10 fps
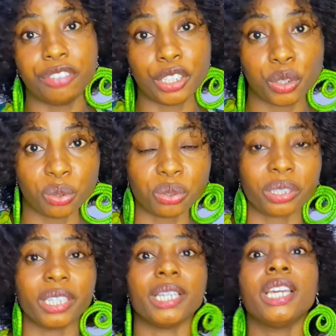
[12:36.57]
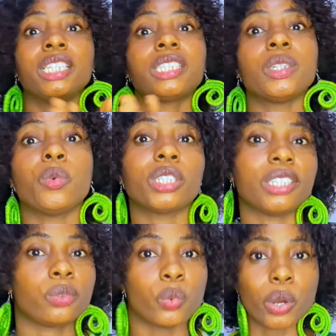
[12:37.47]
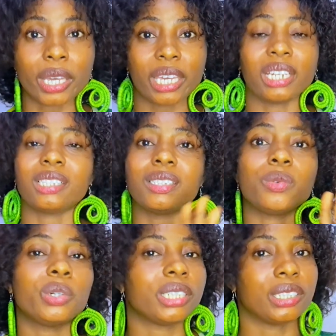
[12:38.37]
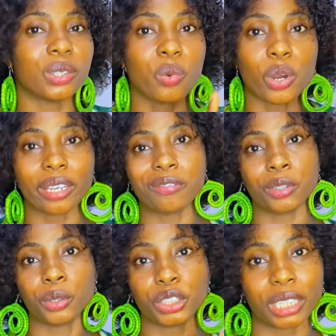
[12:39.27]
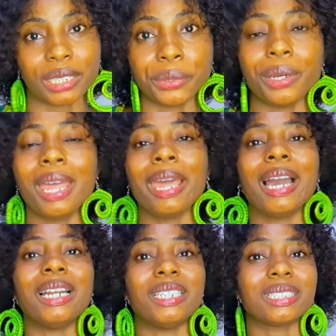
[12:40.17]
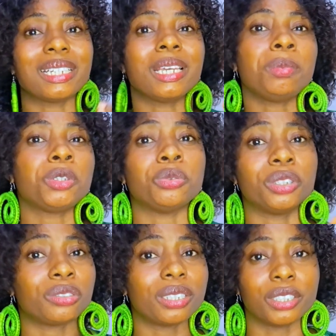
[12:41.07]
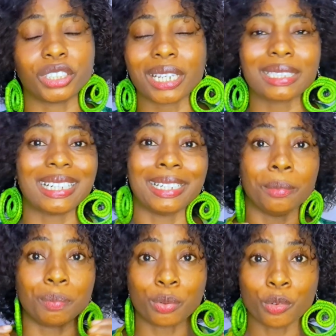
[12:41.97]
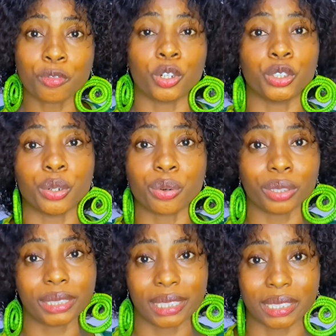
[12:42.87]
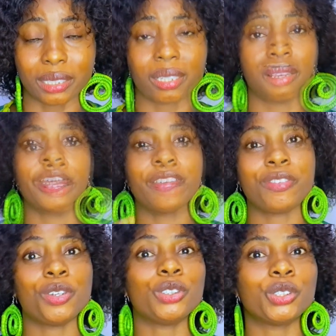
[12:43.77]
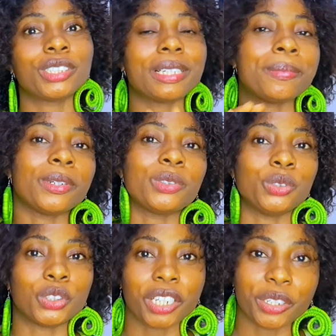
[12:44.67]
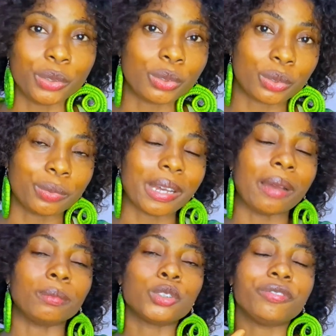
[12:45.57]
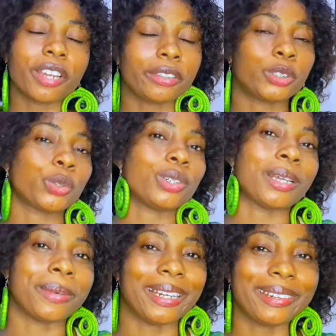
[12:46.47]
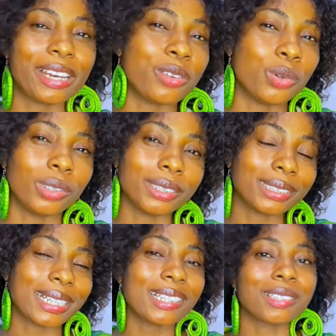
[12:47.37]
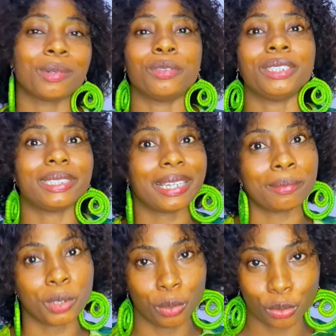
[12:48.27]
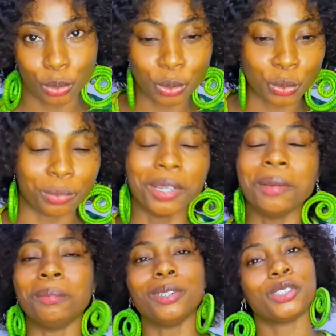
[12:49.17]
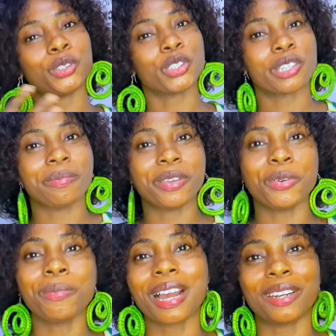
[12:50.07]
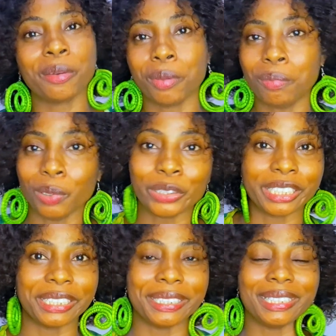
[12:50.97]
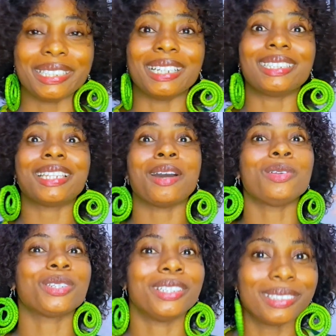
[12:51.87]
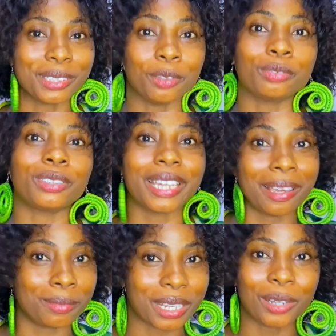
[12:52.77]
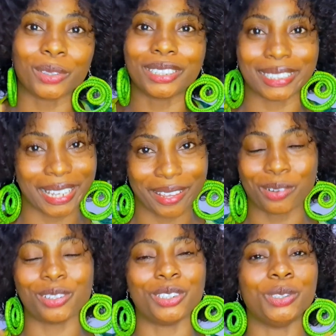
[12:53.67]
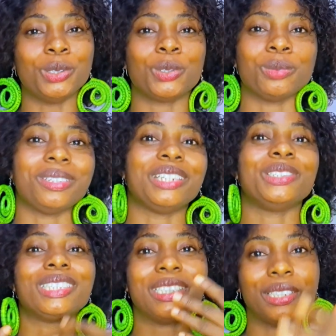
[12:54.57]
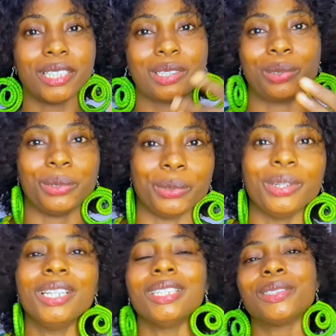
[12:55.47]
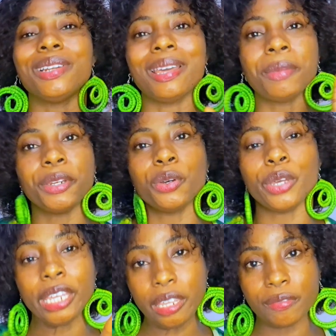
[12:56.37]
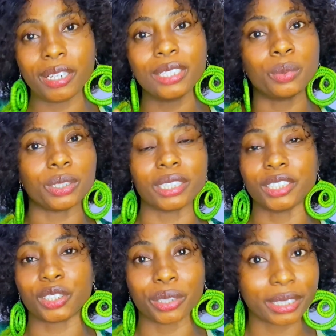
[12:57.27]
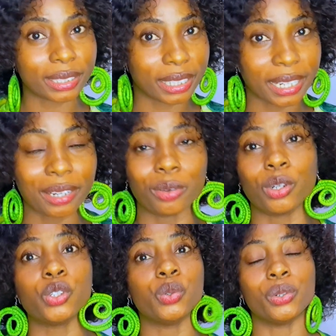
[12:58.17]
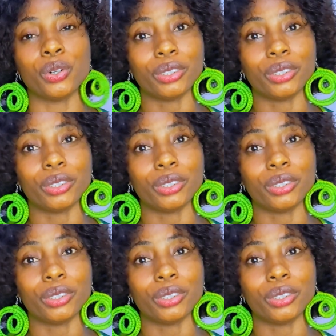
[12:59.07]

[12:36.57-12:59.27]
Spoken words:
videos, okay, see what is working, see what is not working for your channel, and it can help you to re-strategize and improve on your content. Now, if you're just about to join YouTube, I'm very sure that by now you understand some of the terms on YouTube, but trust me, Rome cannot be built in a day. There are thousands of terms out there on YouTube that you still need to know. So let me know if this was interesting, or you